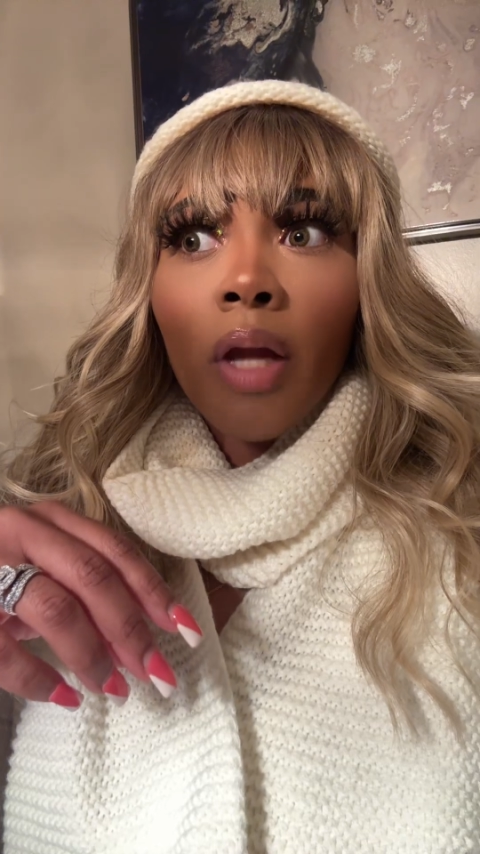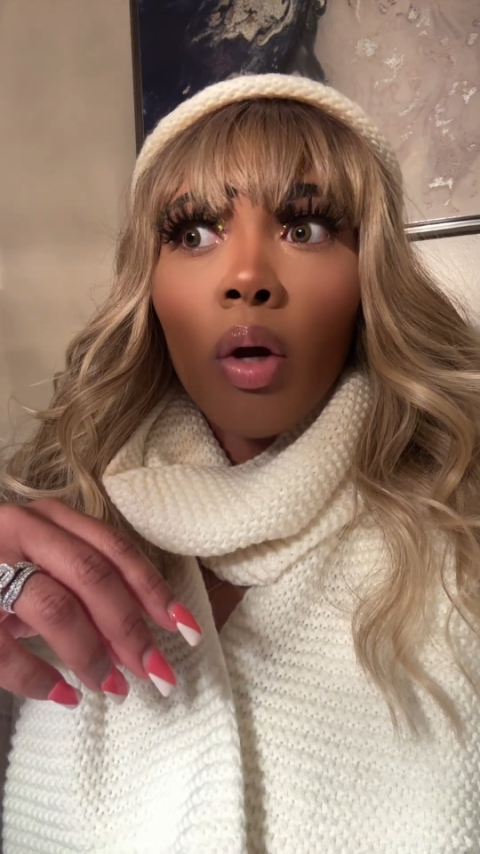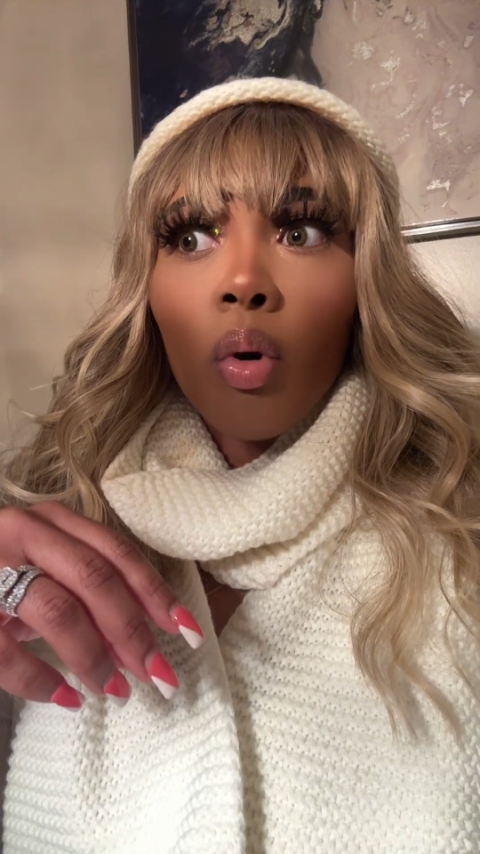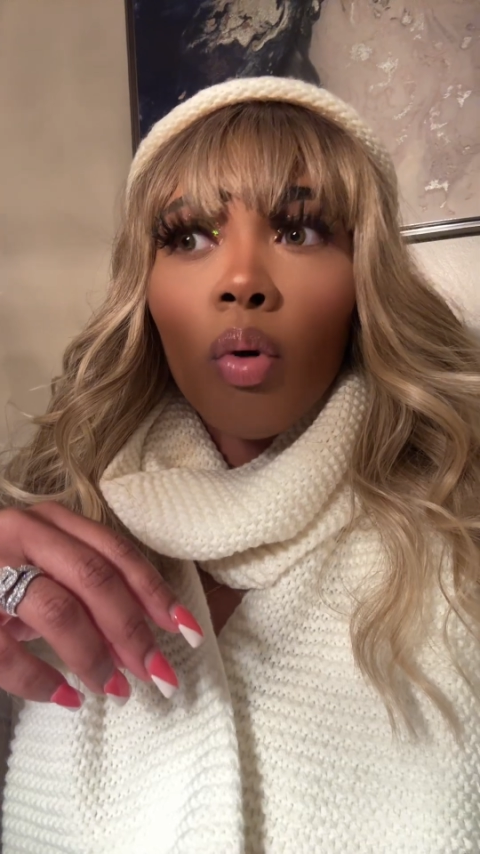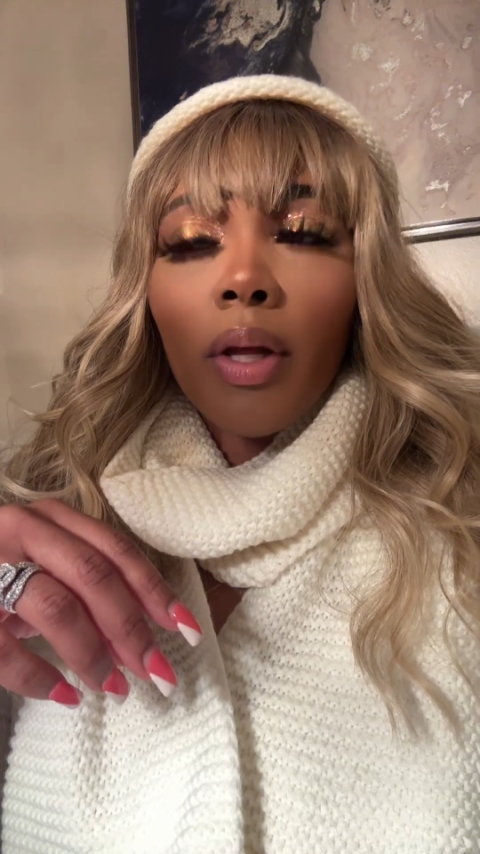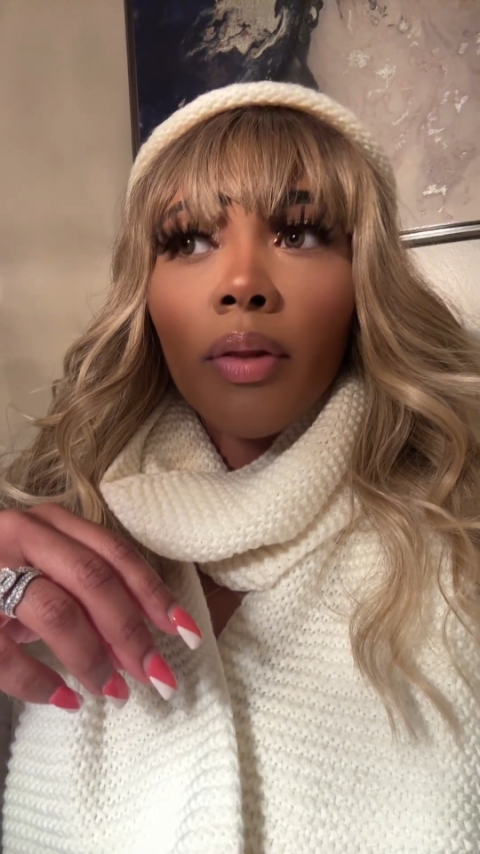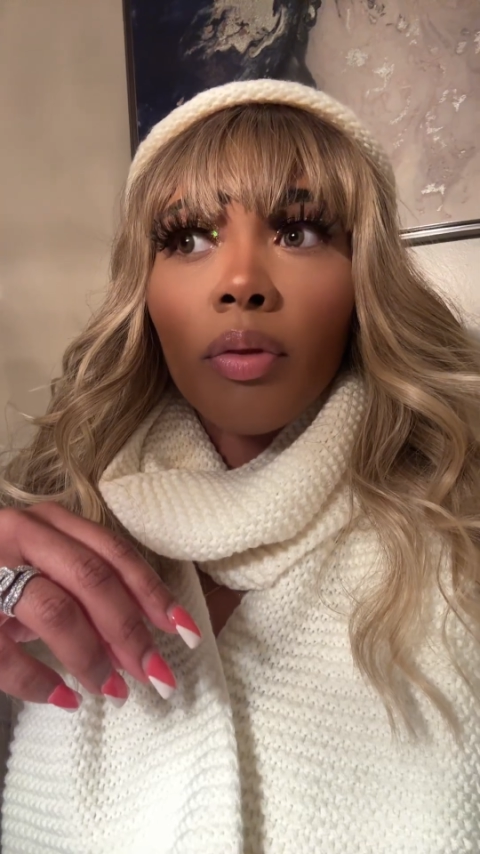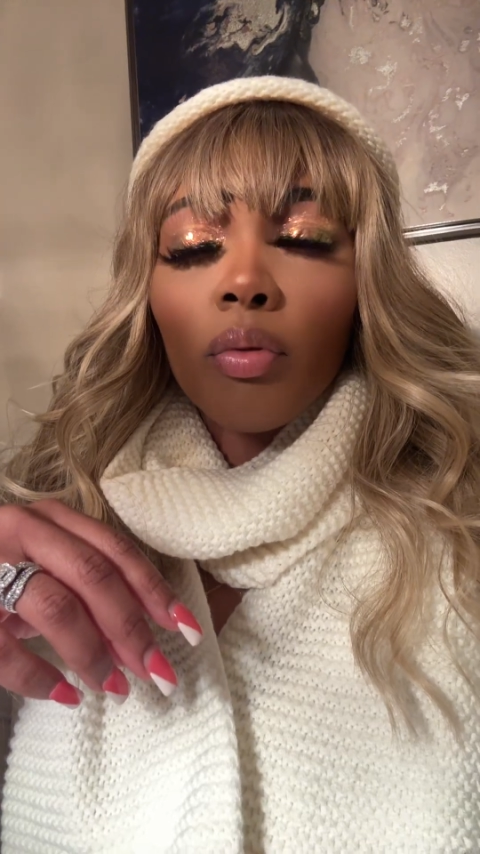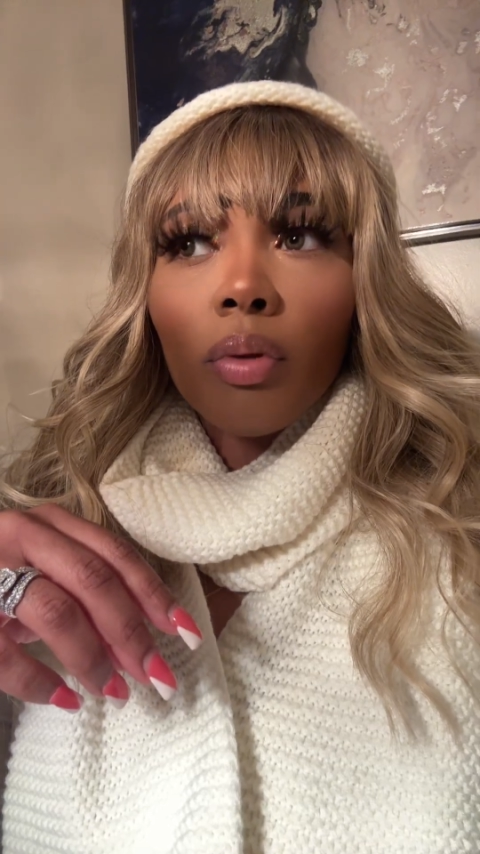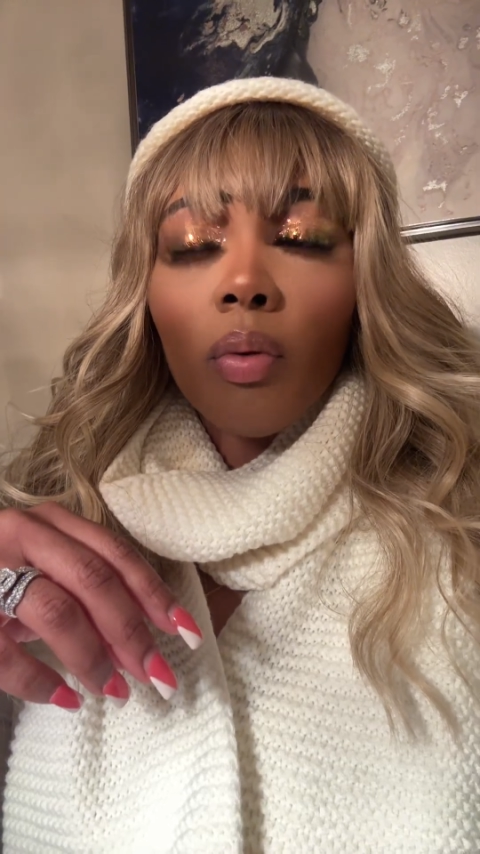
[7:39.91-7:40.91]
going
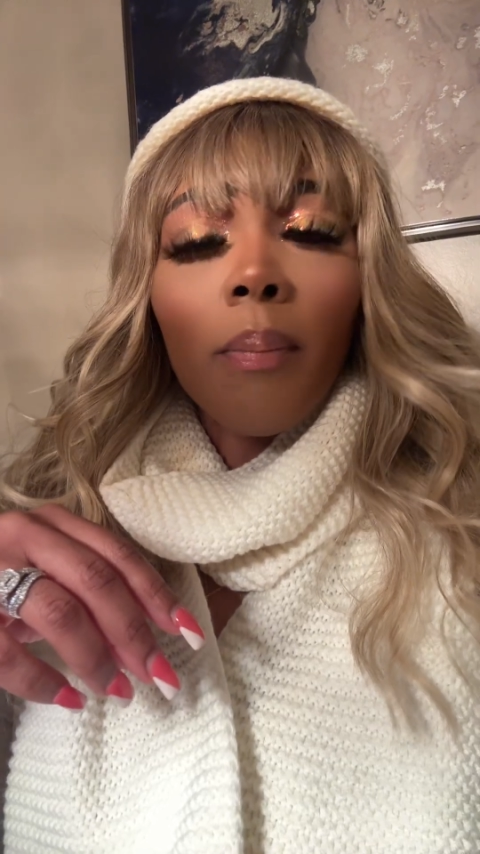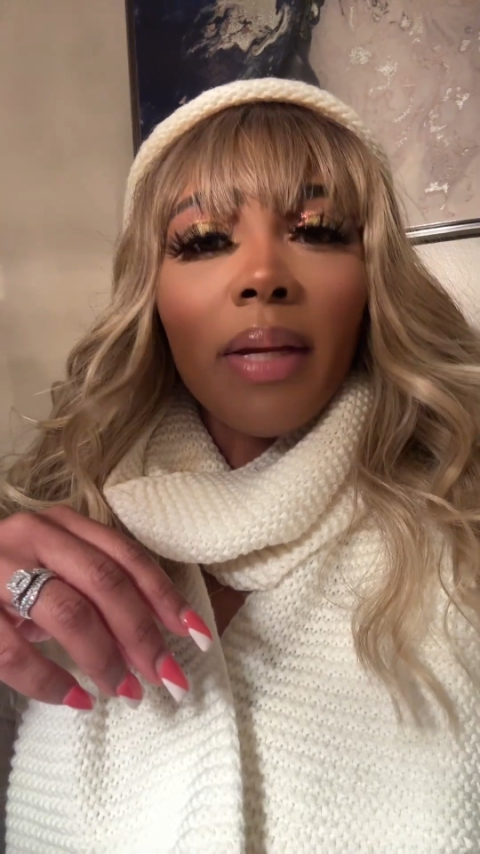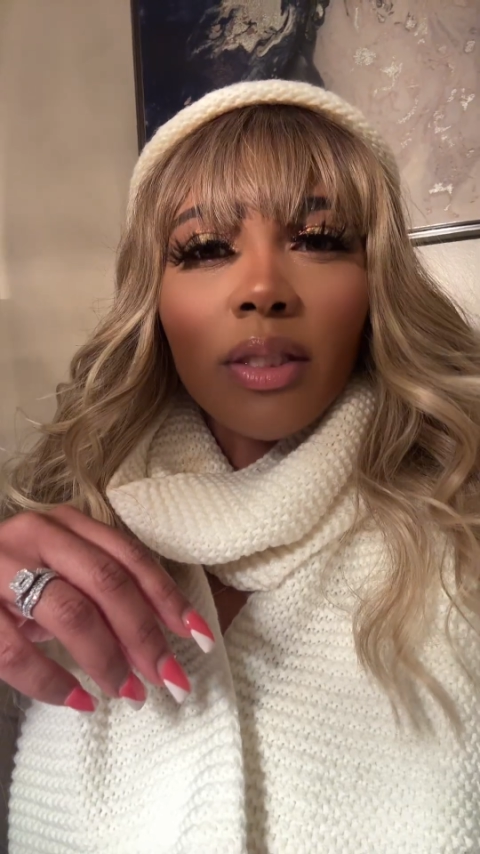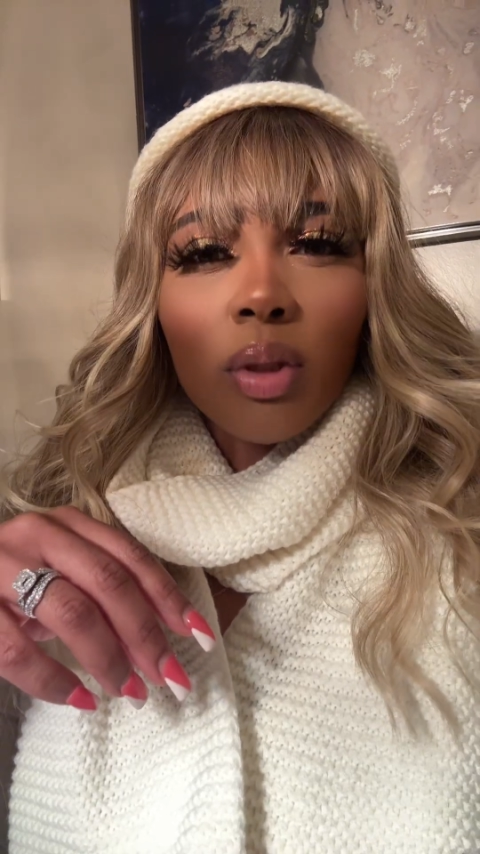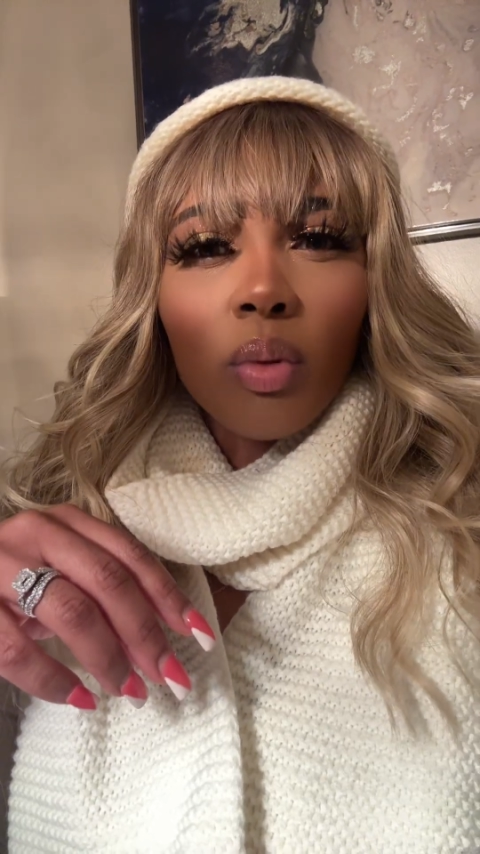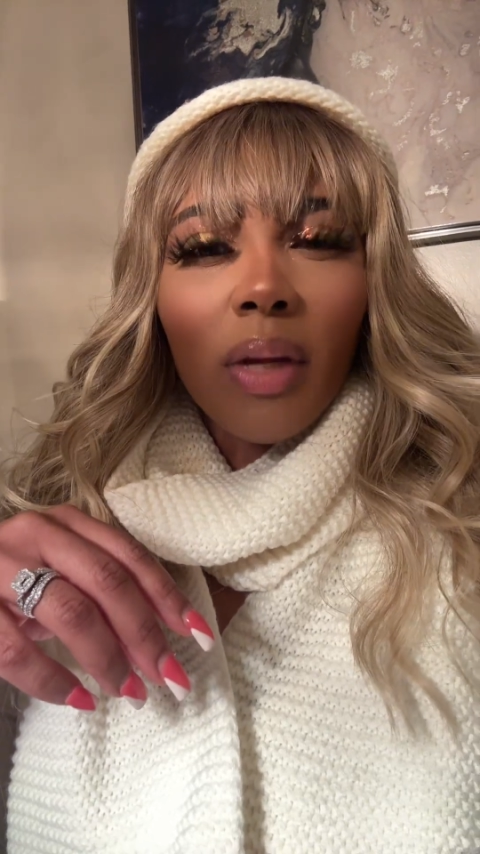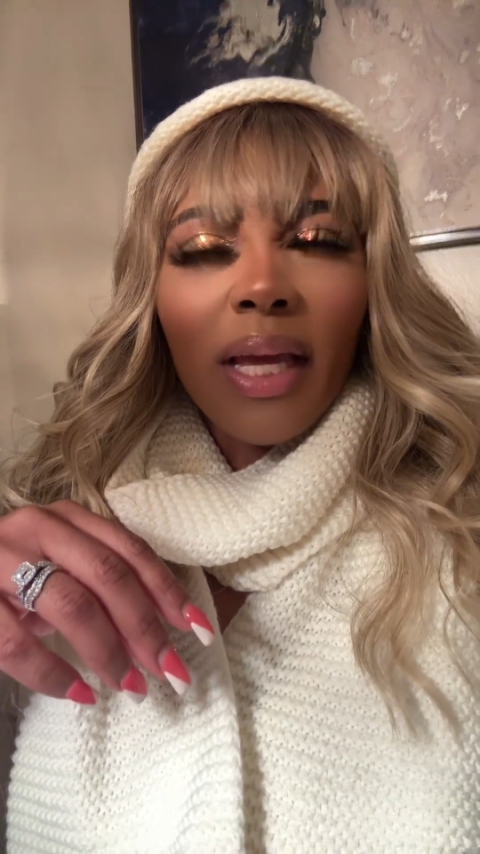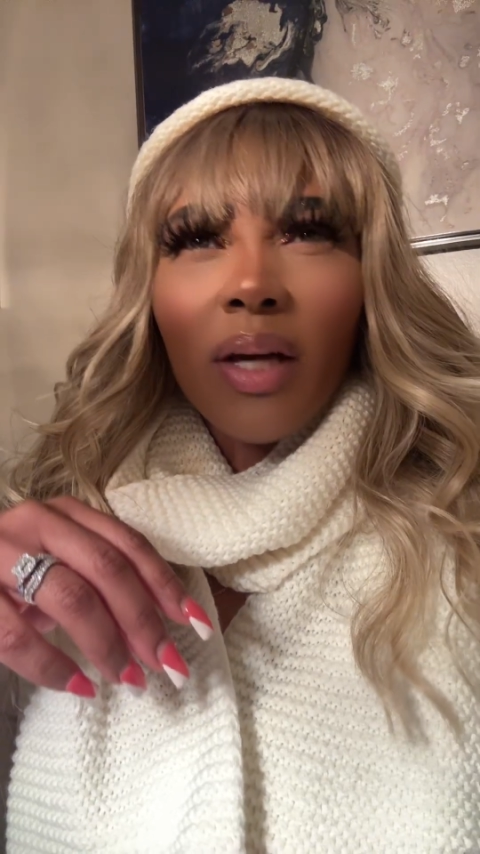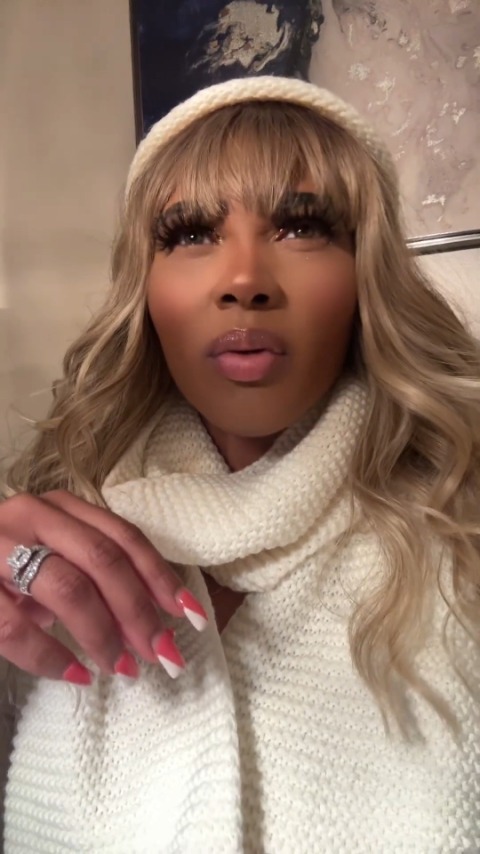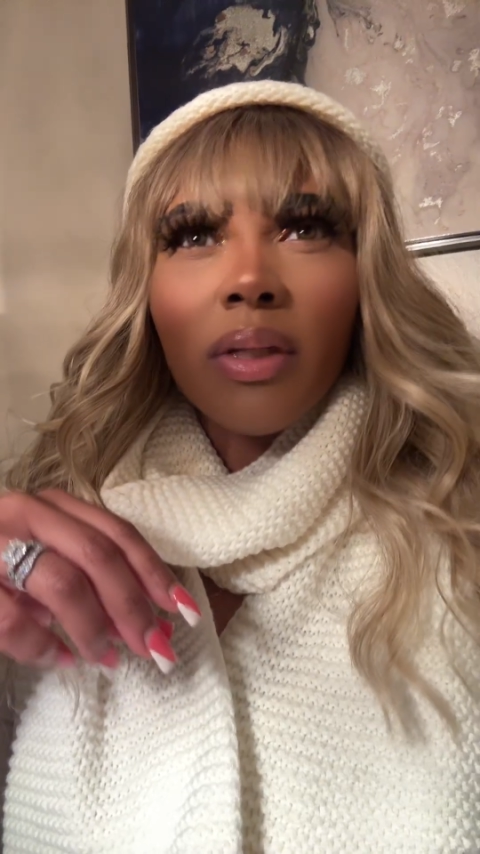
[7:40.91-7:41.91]
through mental
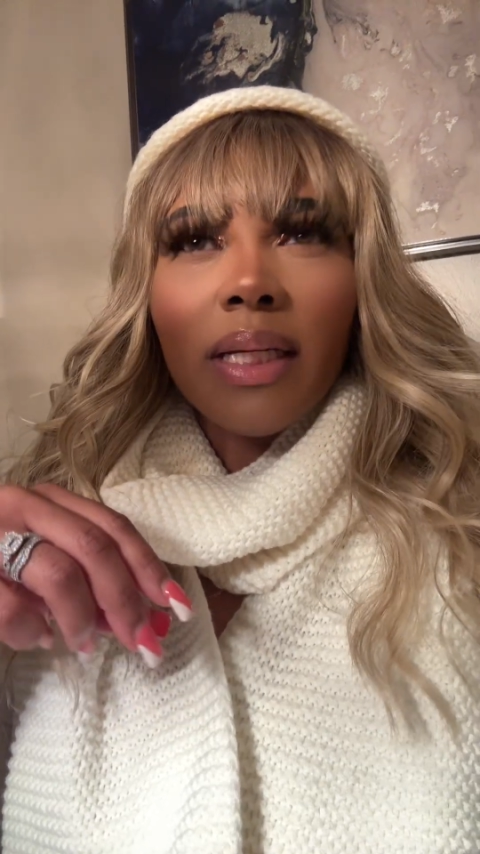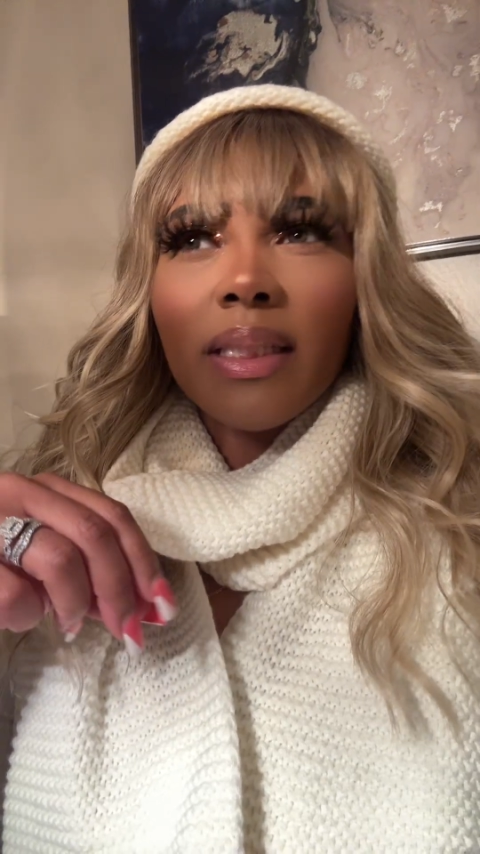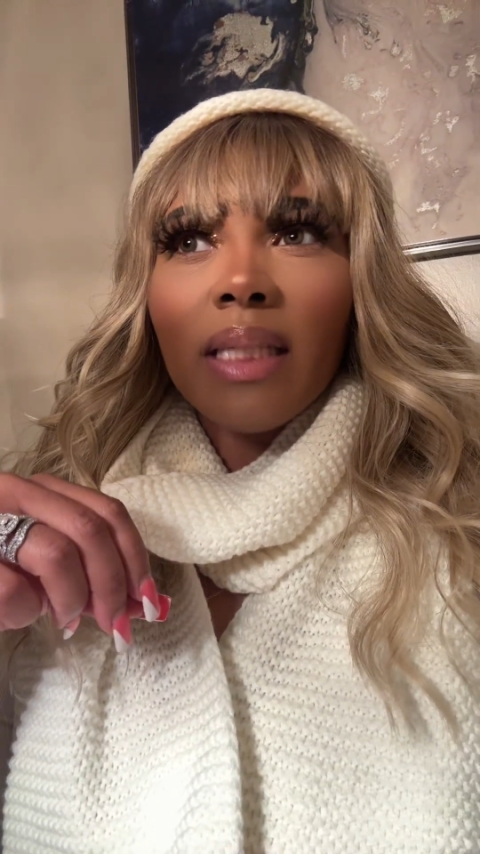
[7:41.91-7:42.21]
illness,